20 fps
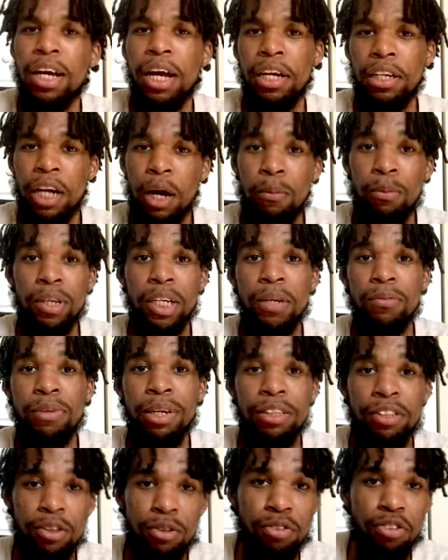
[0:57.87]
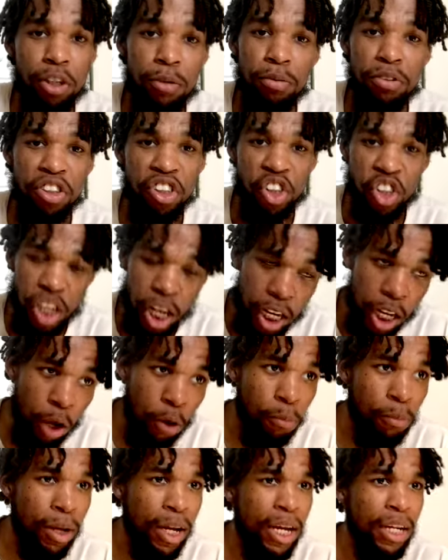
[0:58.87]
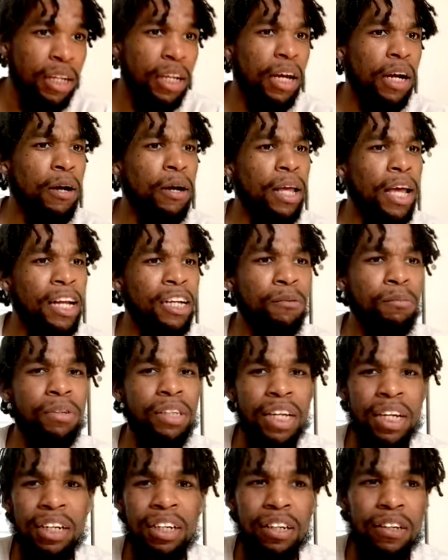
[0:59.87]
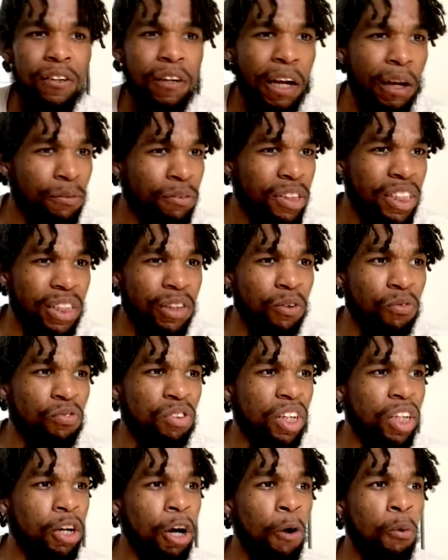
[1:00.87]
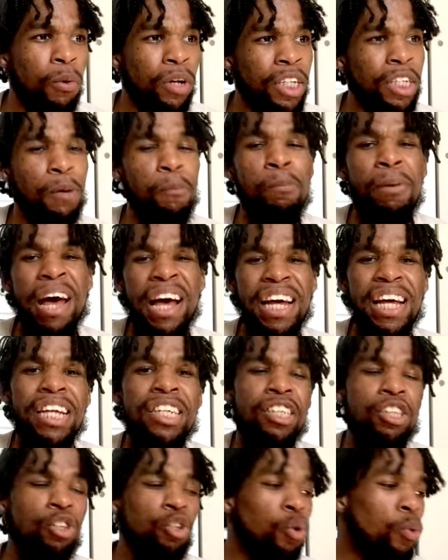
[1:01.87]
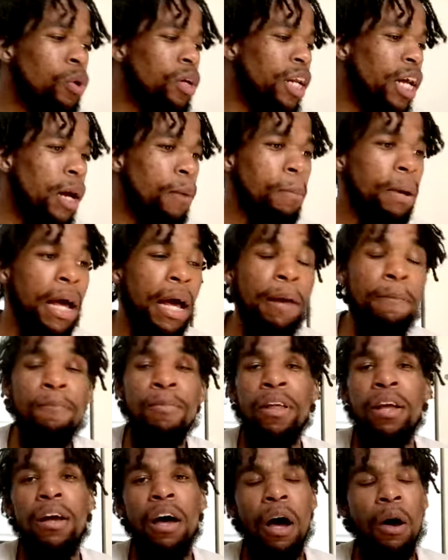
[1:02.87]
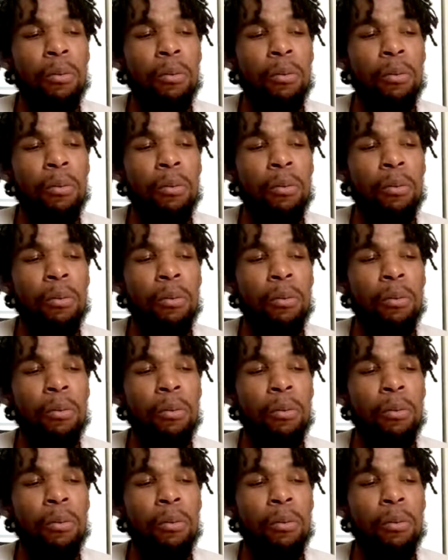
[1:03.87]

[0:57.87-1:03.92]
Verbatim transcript: and I will give a subscription shout out, man, at the beginning of every single video. I want to get back into doing that, man. I